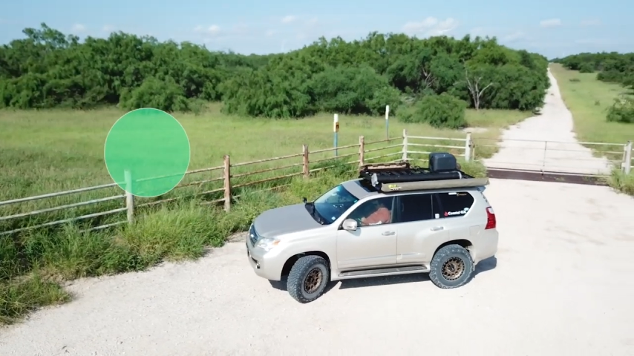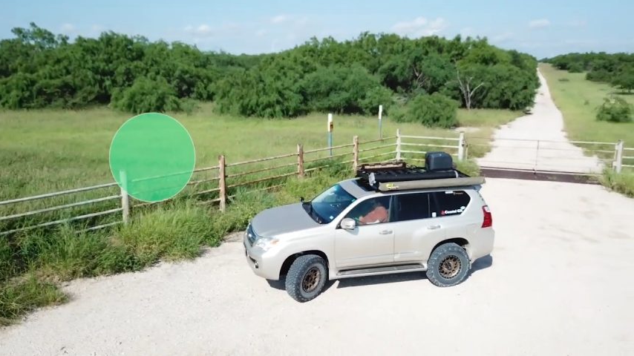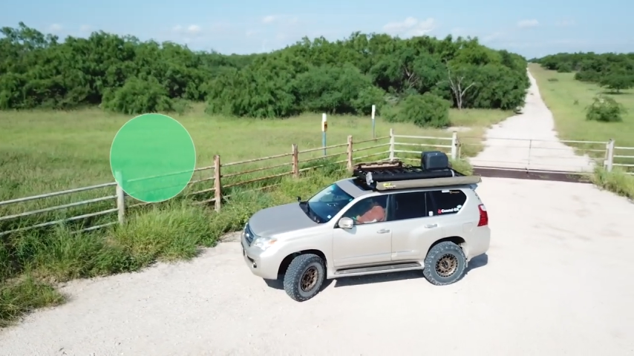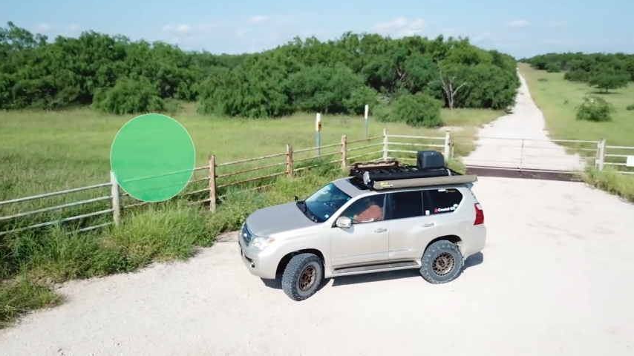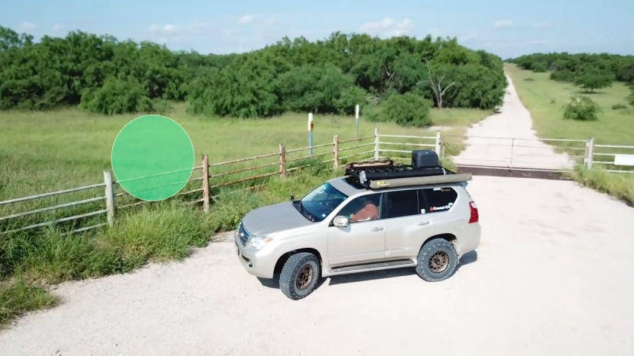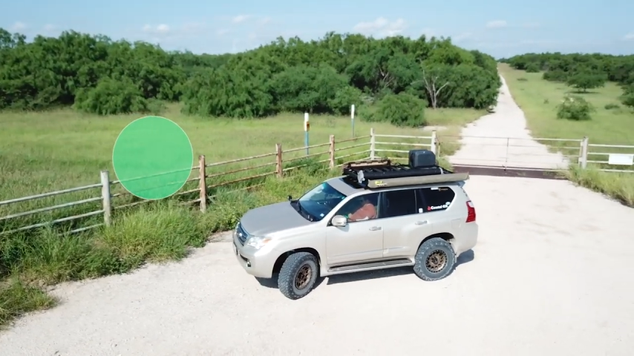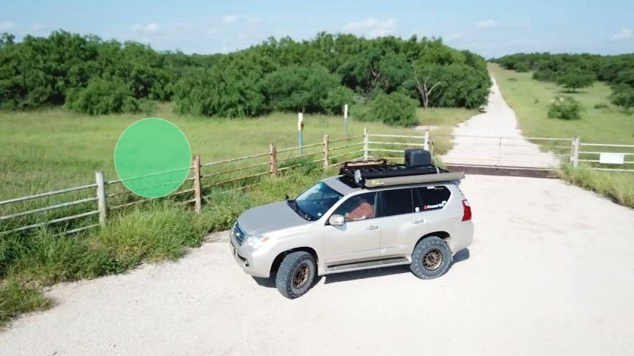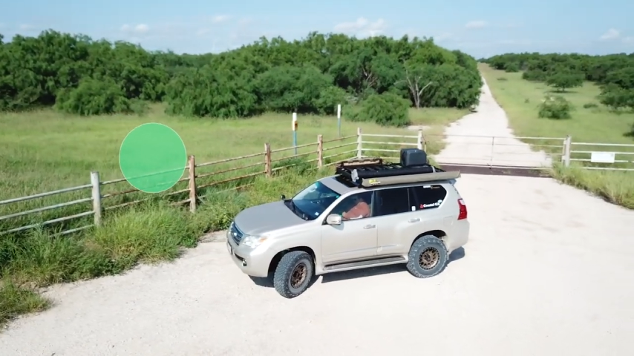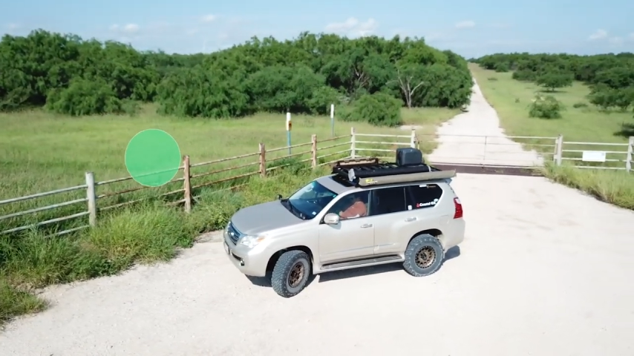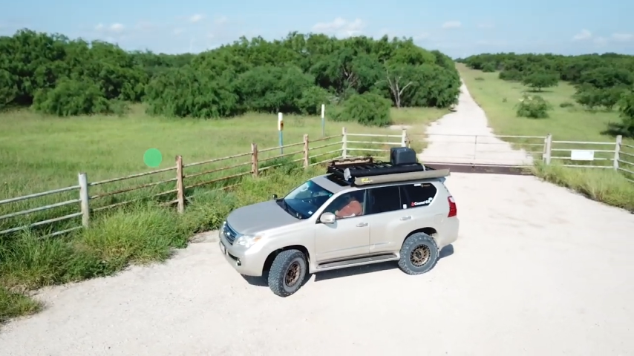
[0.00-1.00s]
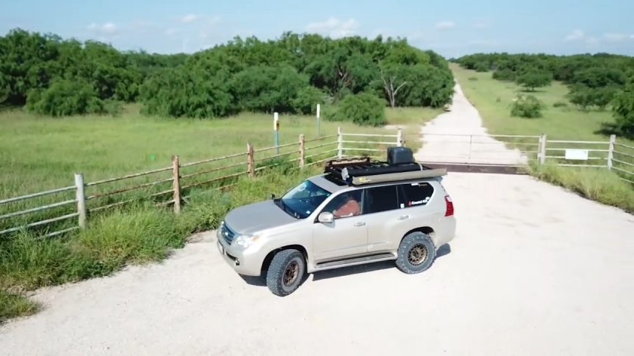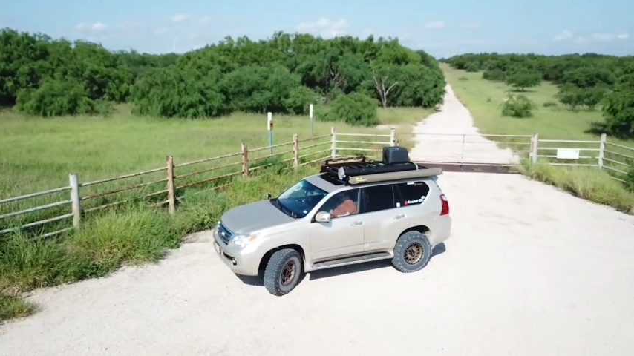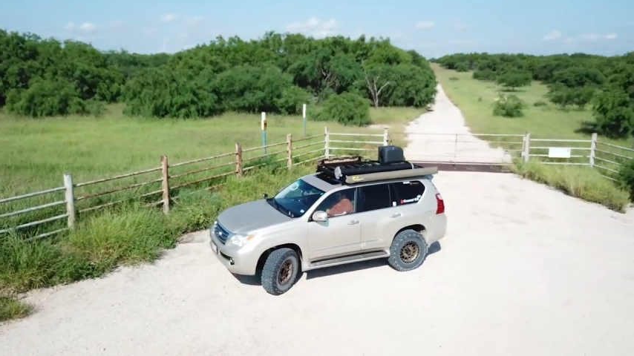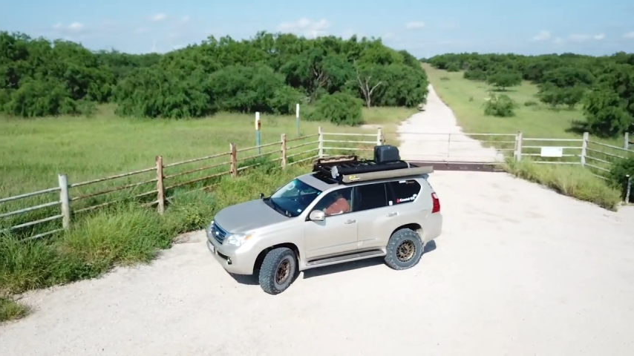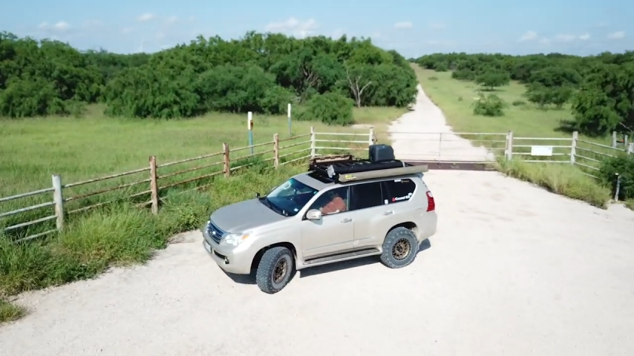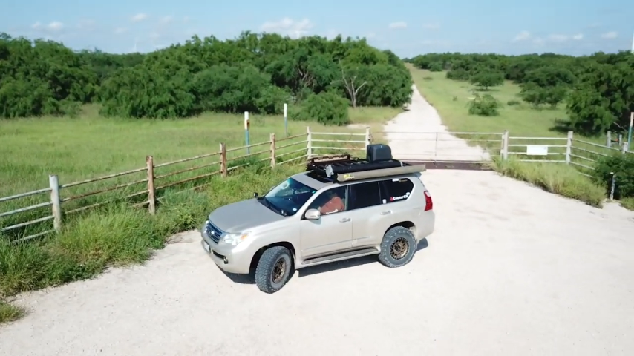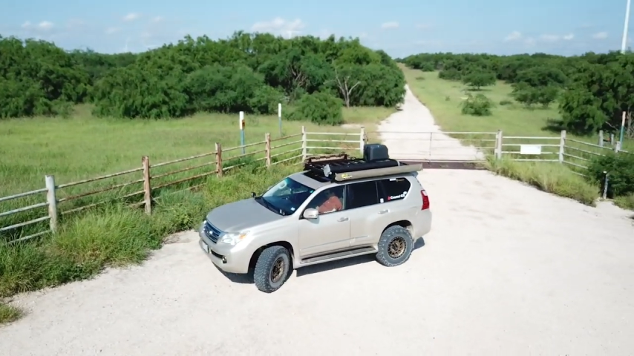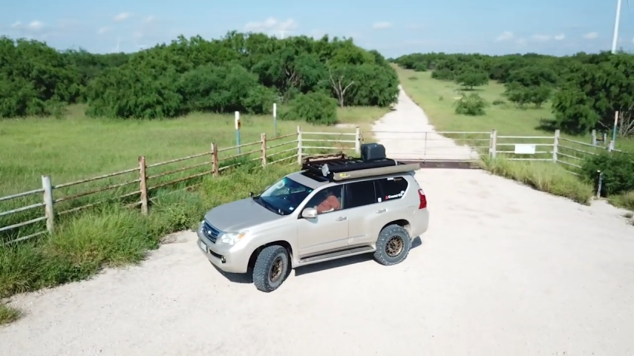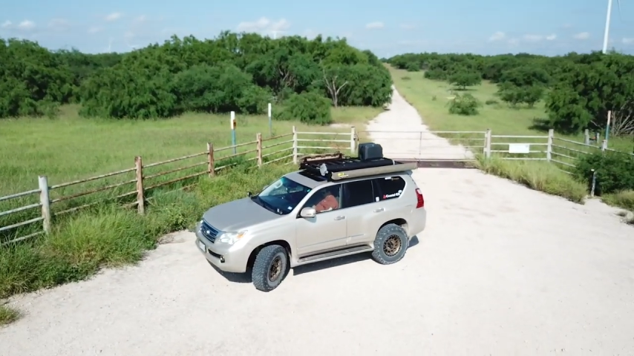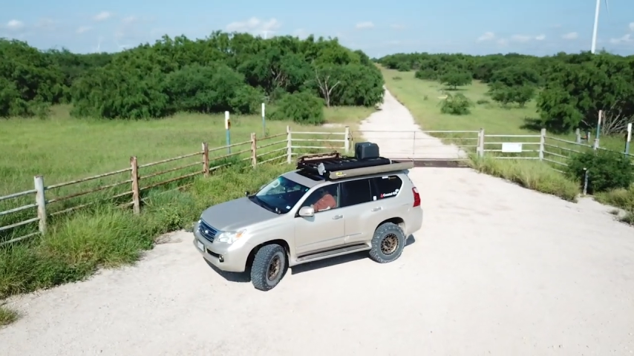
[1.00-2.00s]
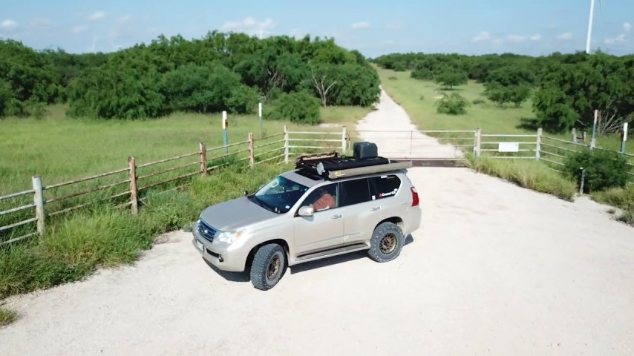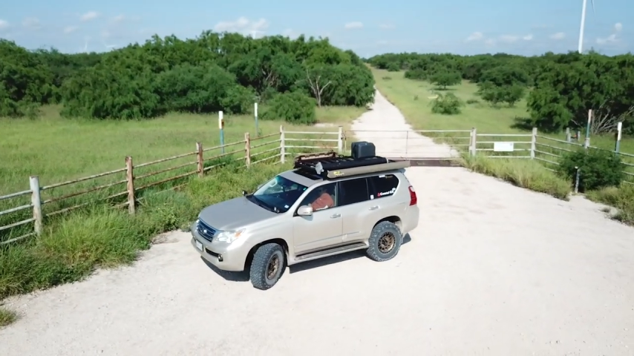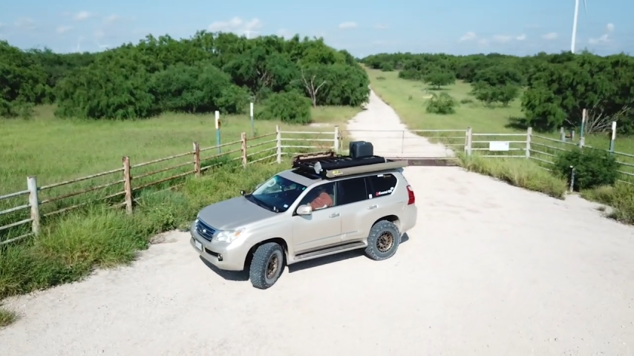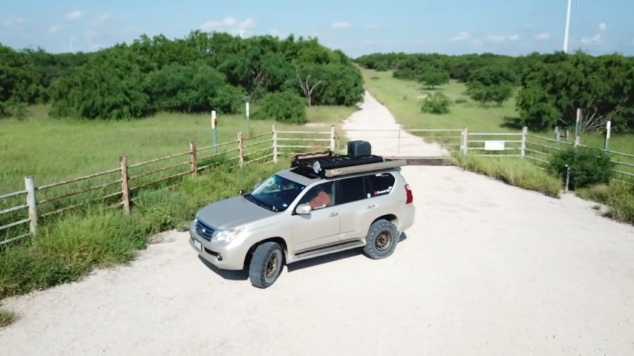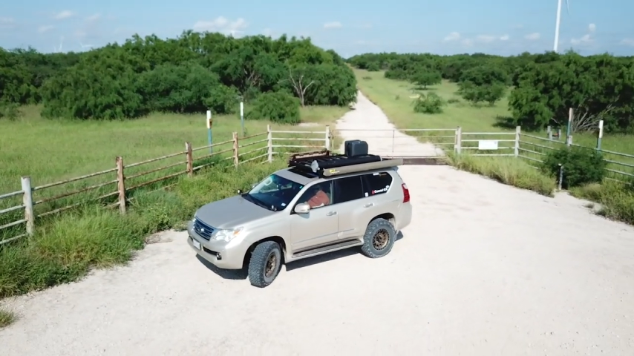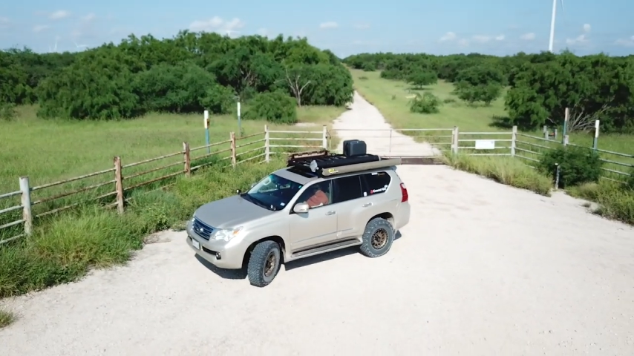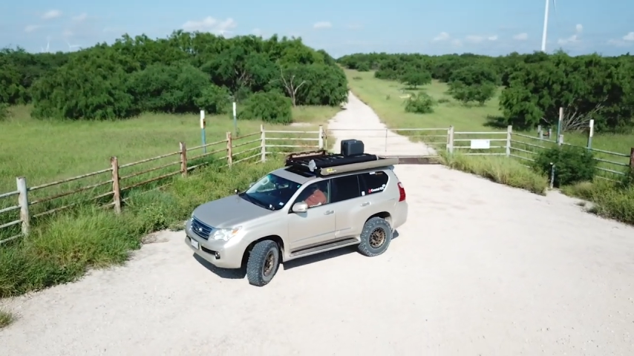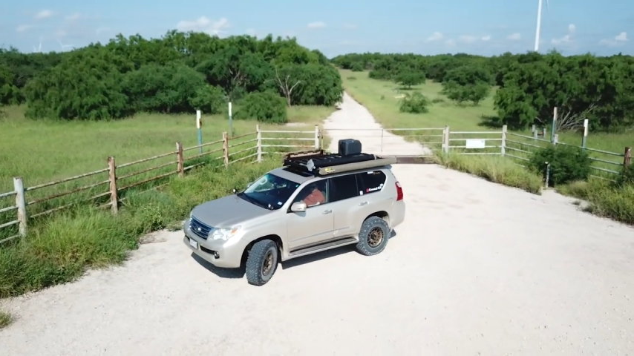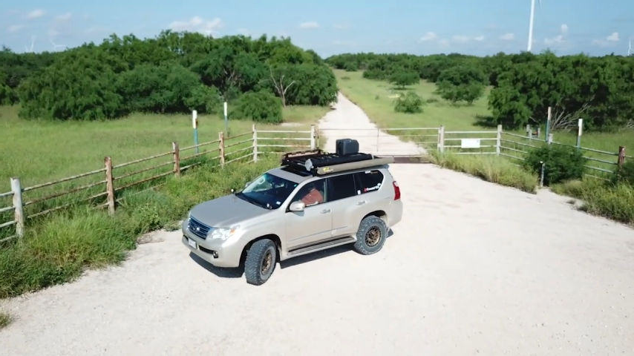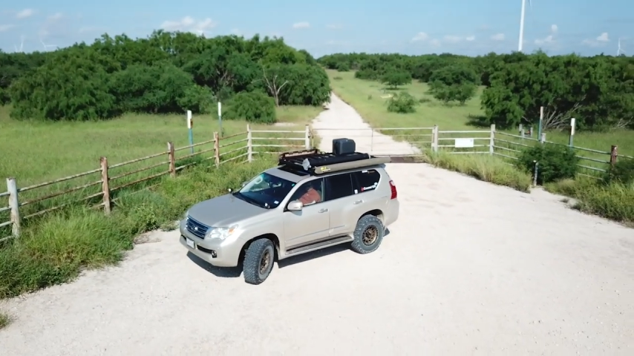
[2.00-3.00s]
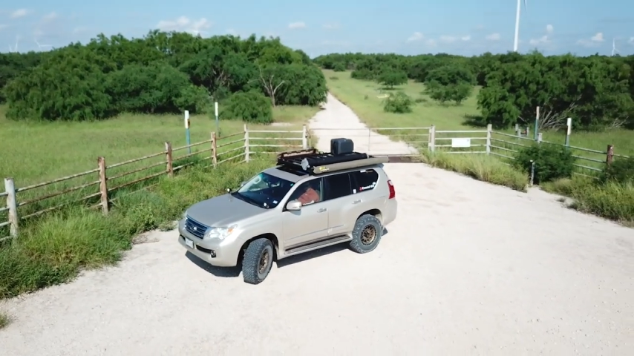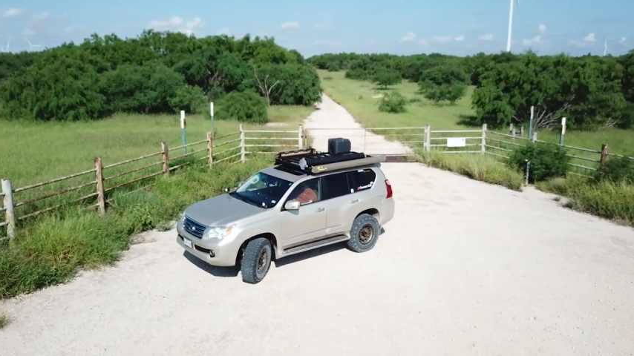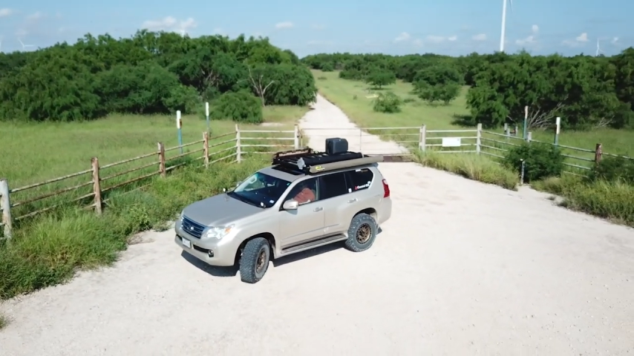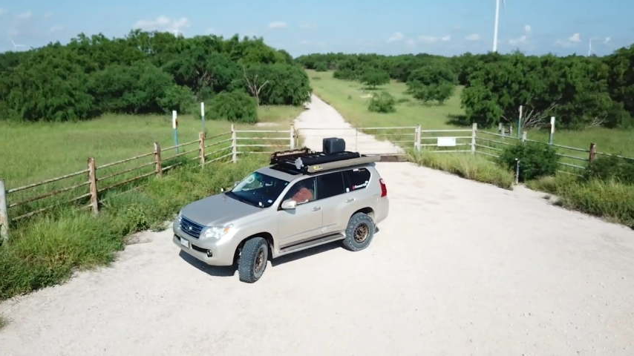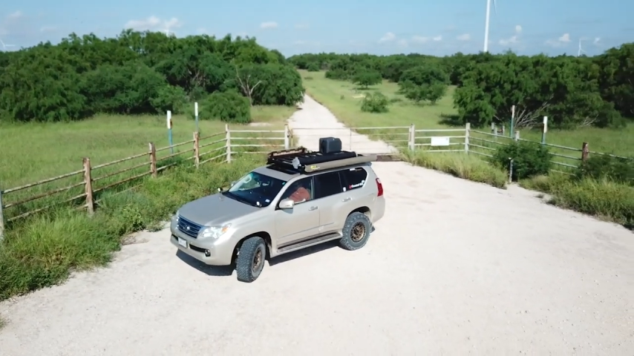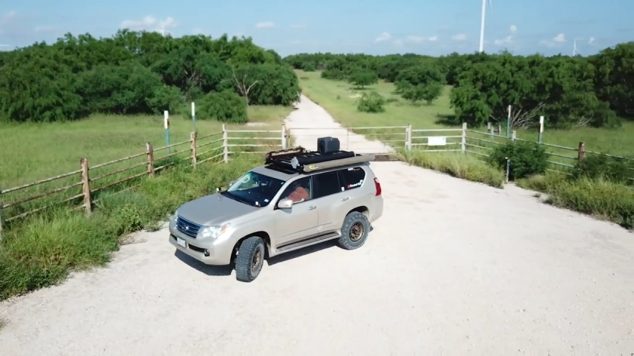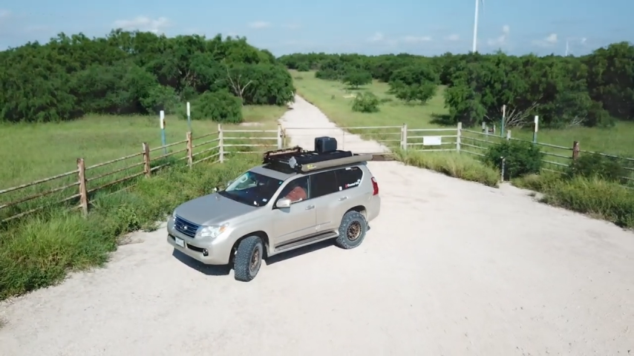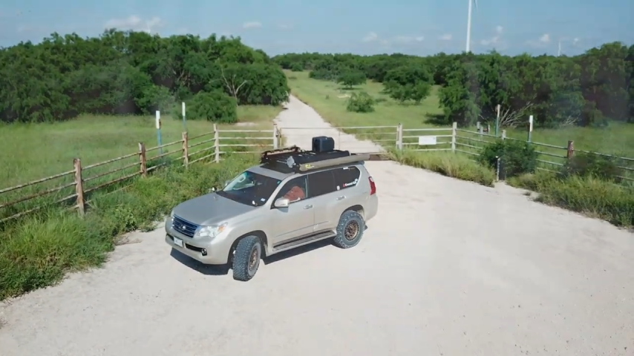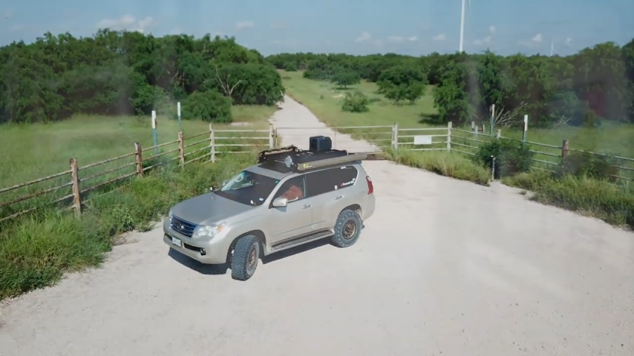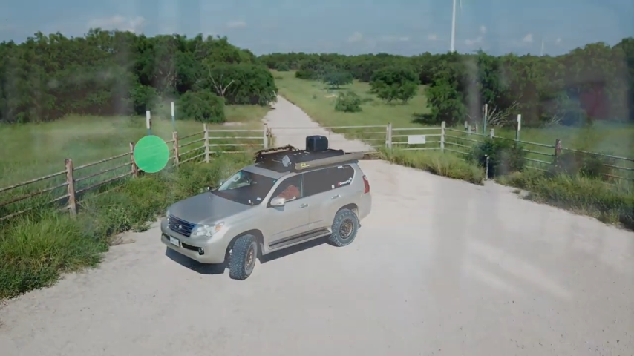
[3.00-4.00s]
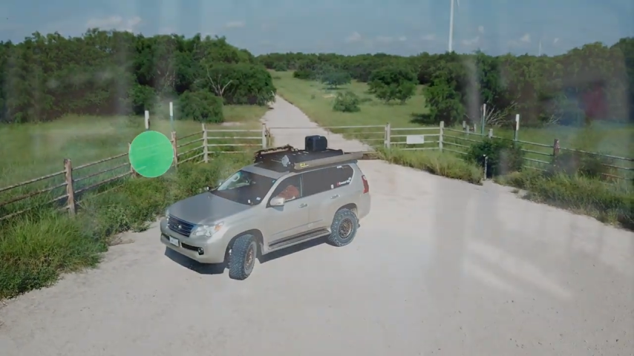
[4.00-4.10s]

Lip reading: [unreadable: no face in view]